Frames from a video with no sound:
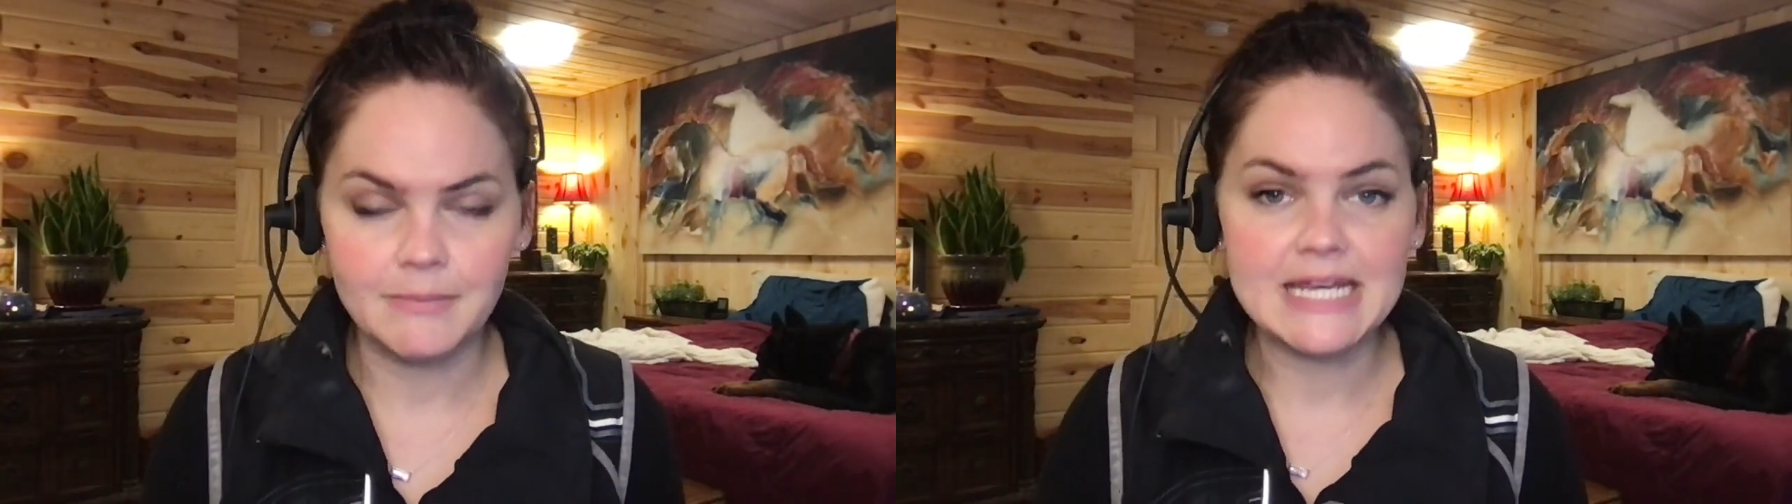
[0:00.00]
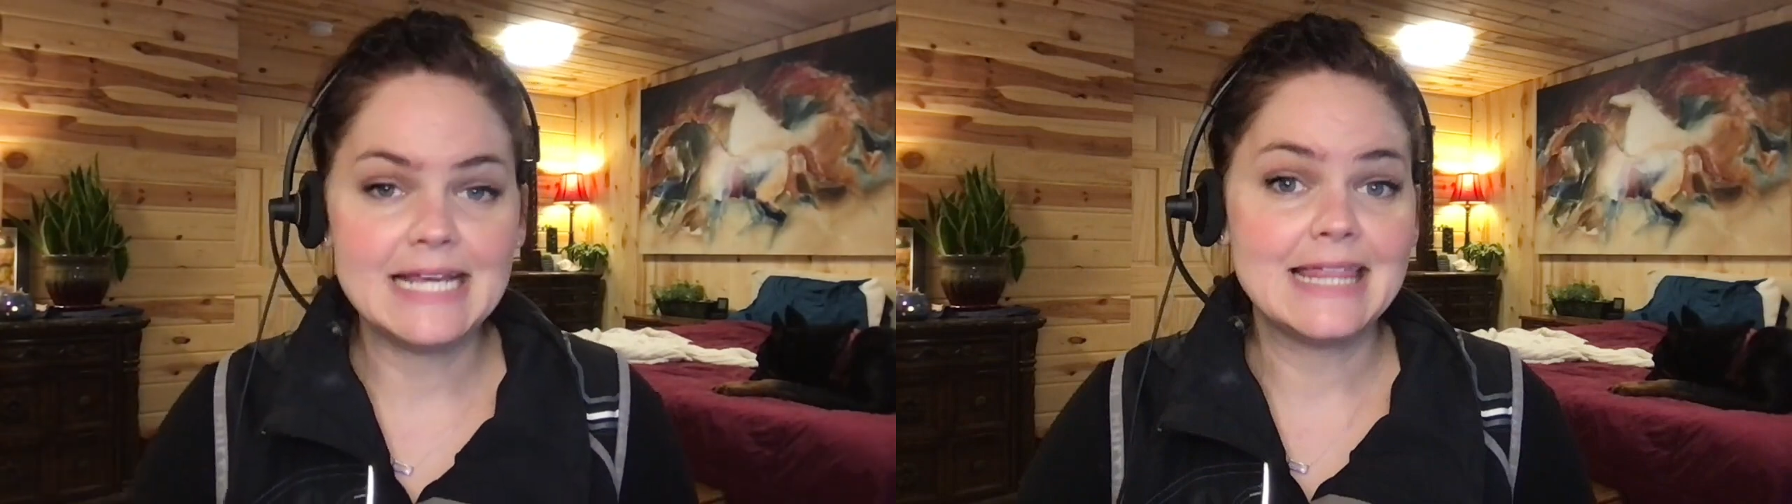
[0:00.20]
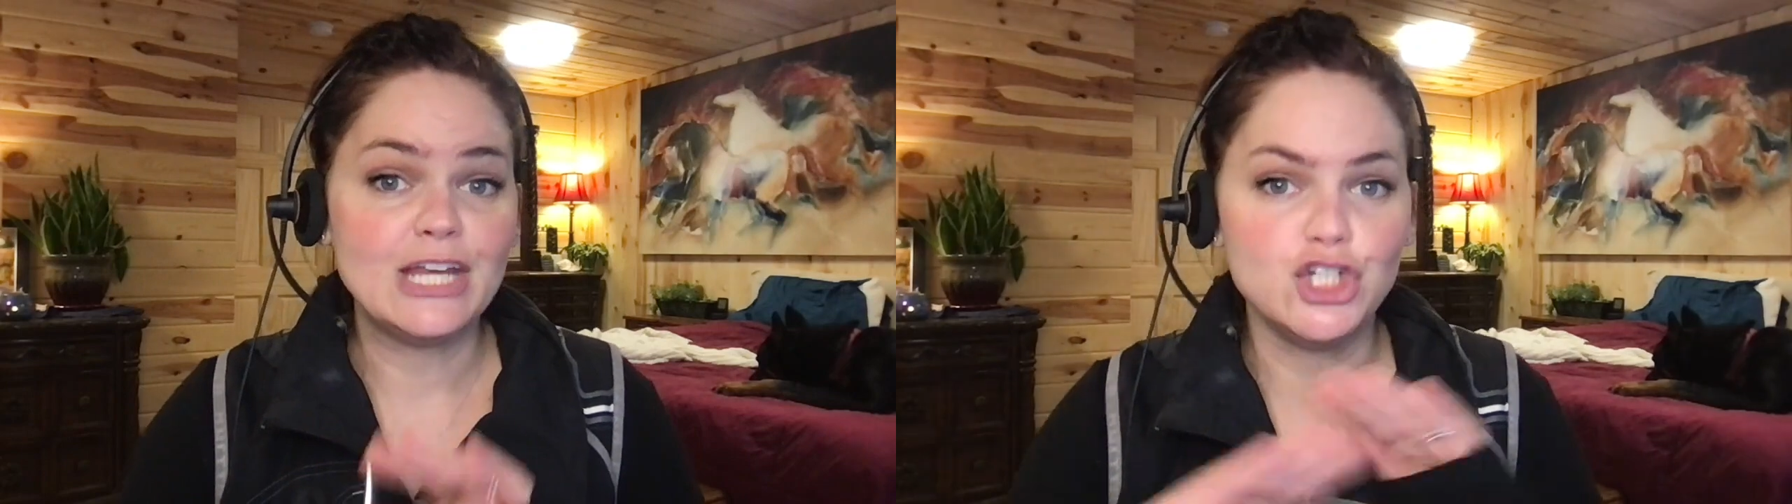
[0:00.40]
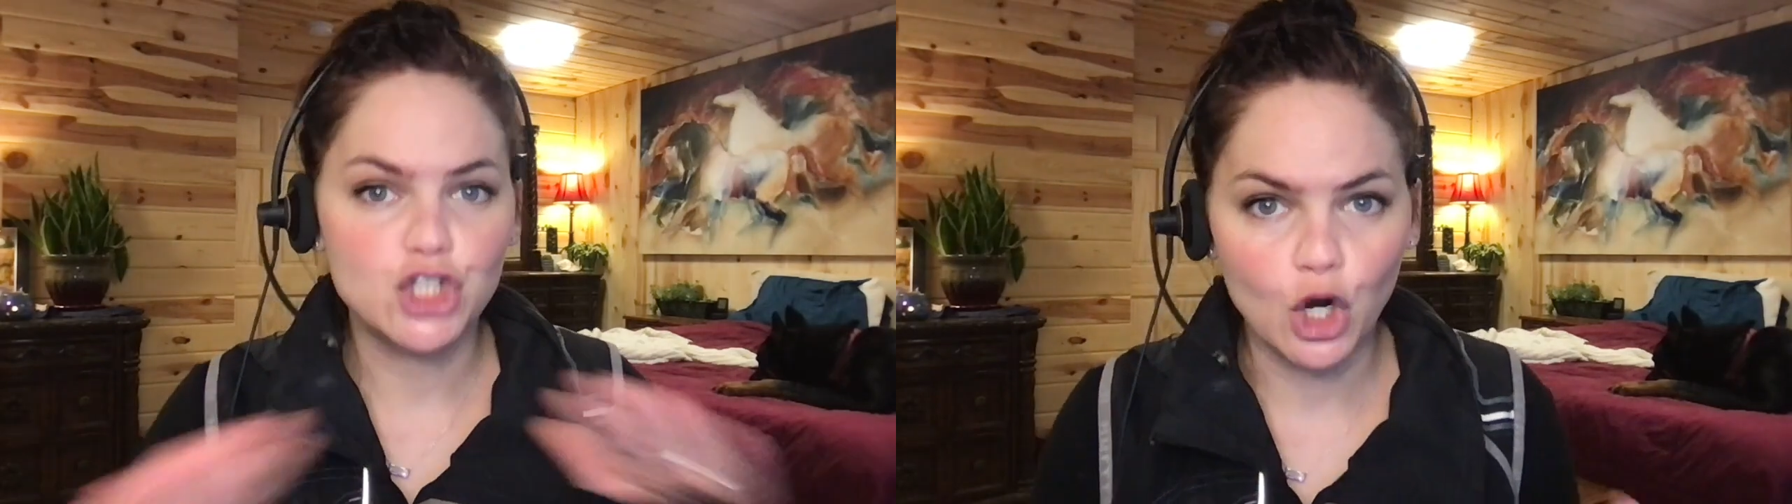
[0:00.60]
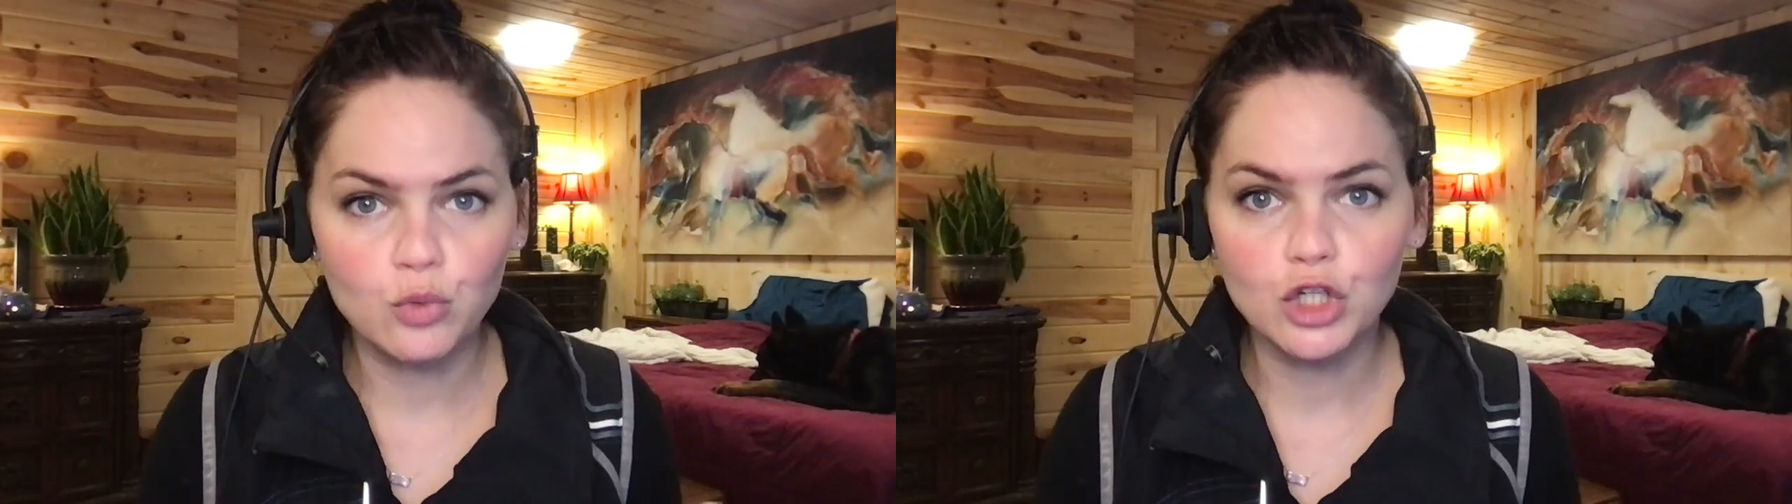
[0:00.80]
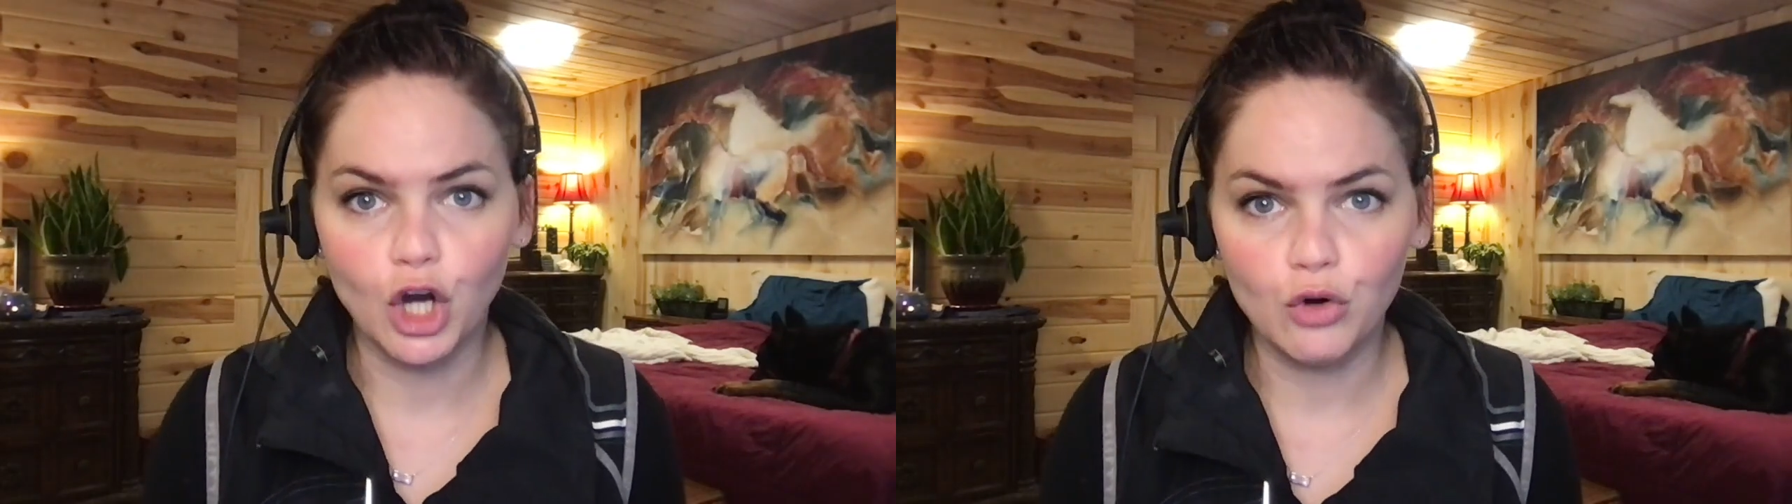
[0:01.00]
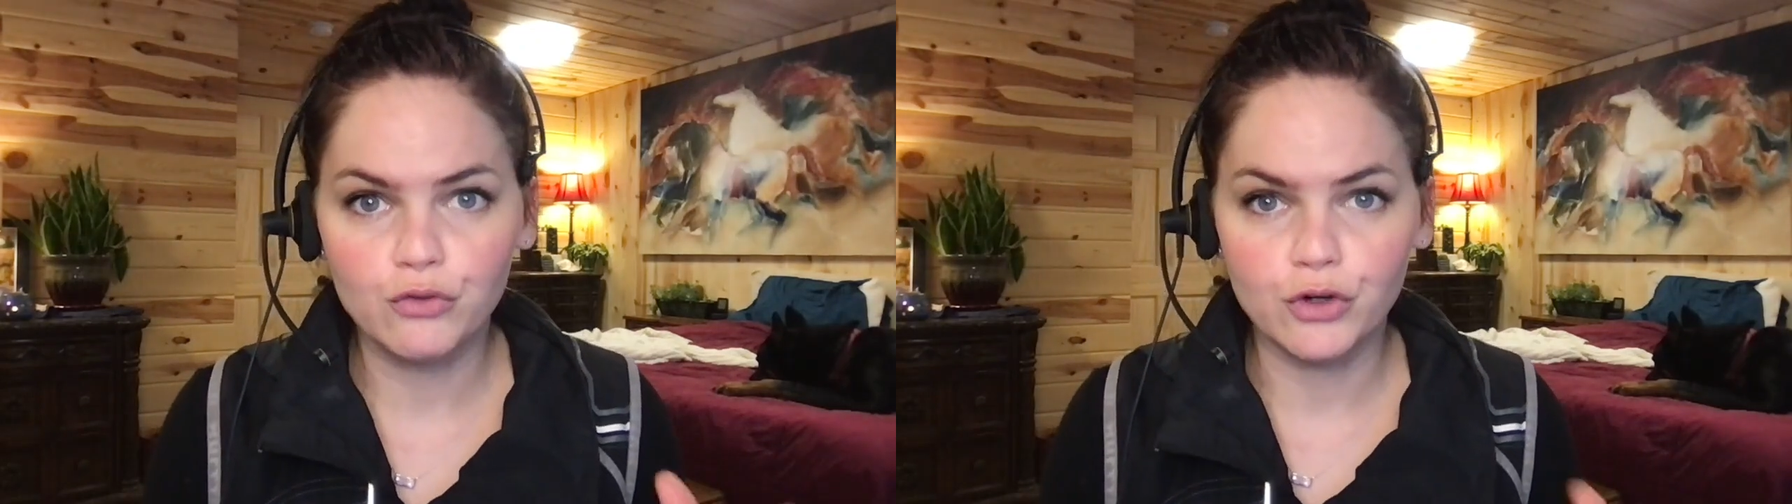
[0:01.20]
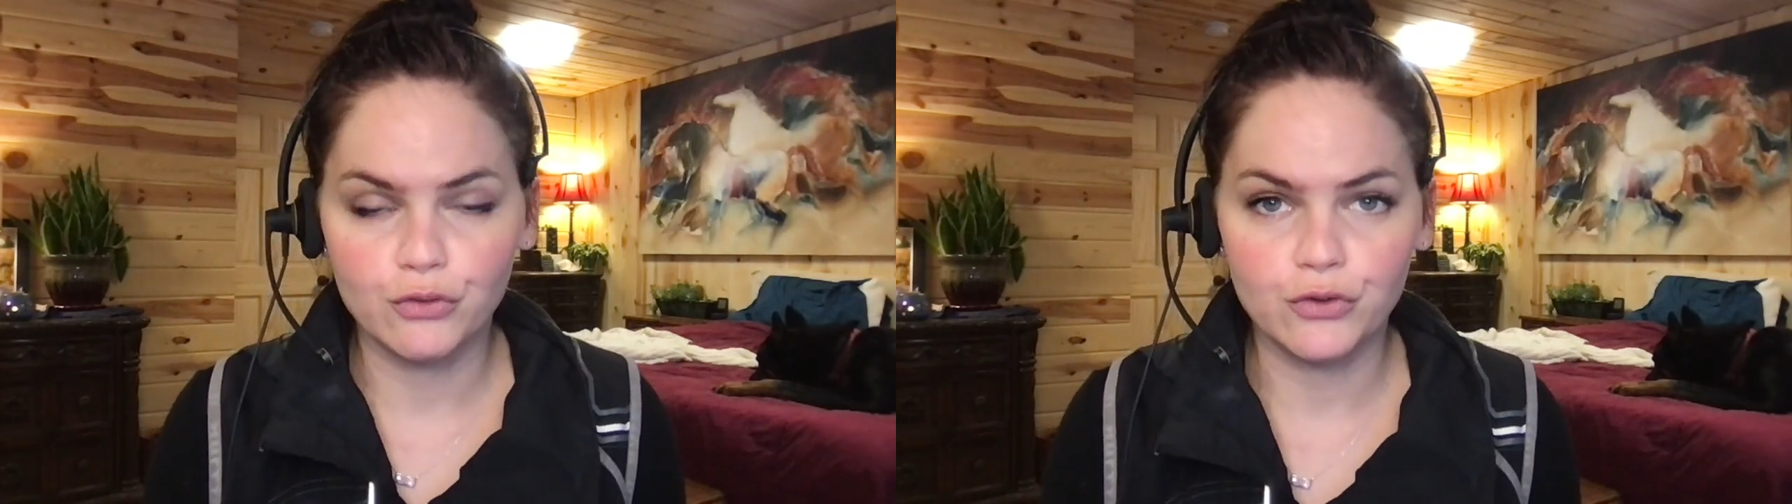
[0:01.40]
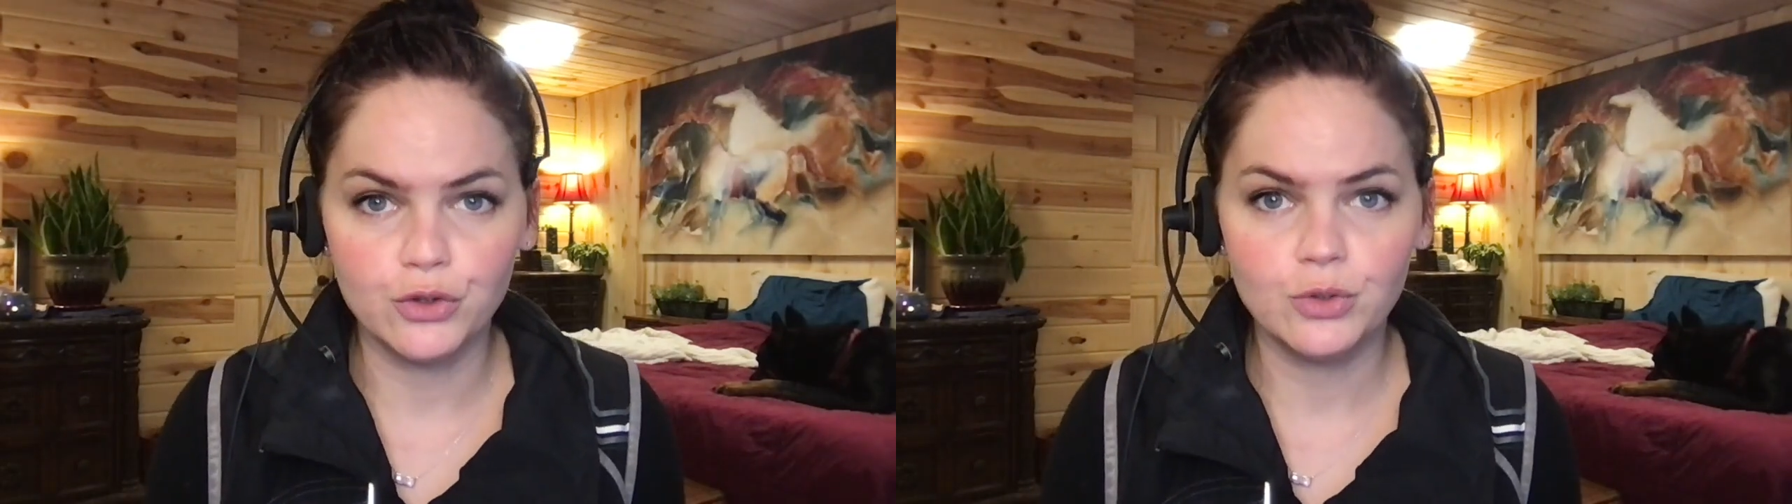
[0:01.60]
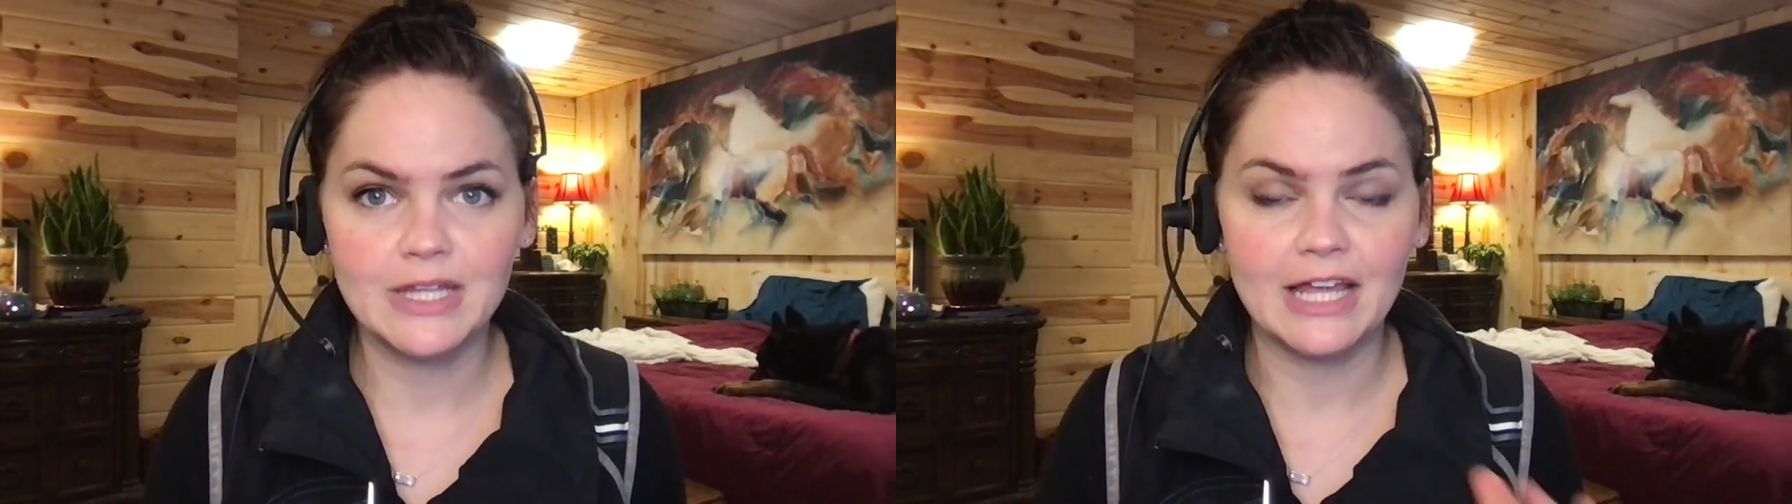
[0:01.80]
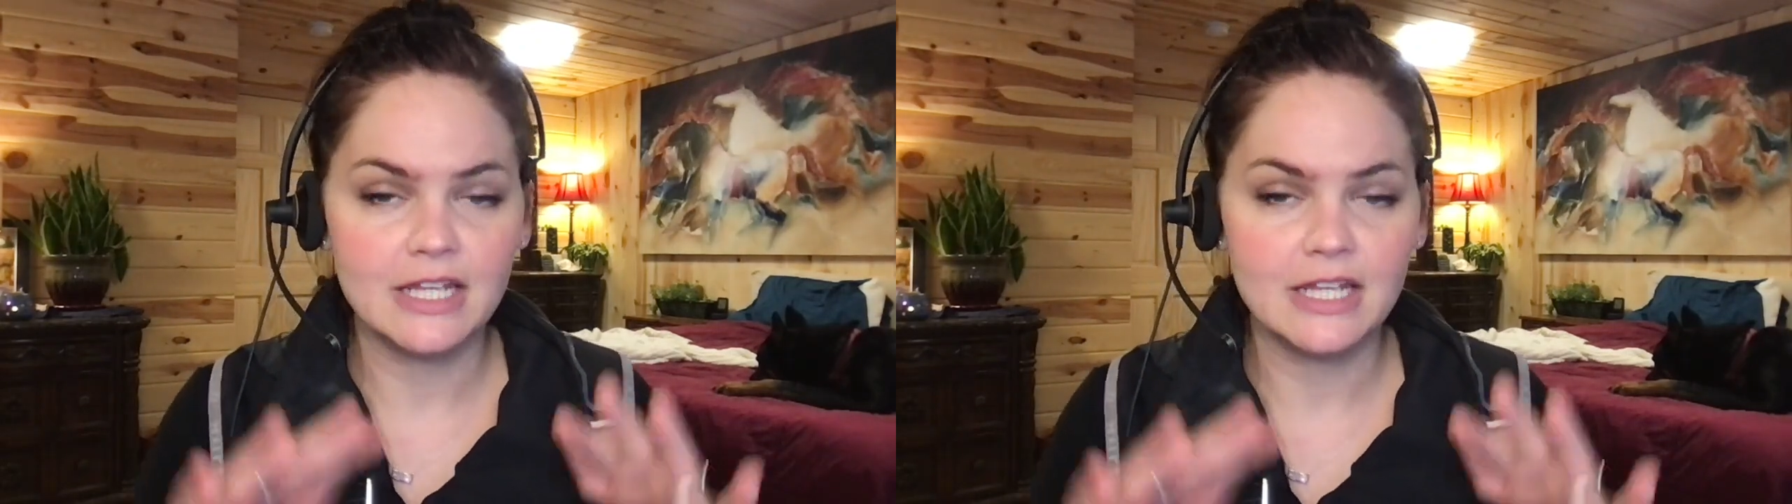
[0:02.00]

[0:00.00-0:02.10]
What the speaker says: meaning they don't go for food that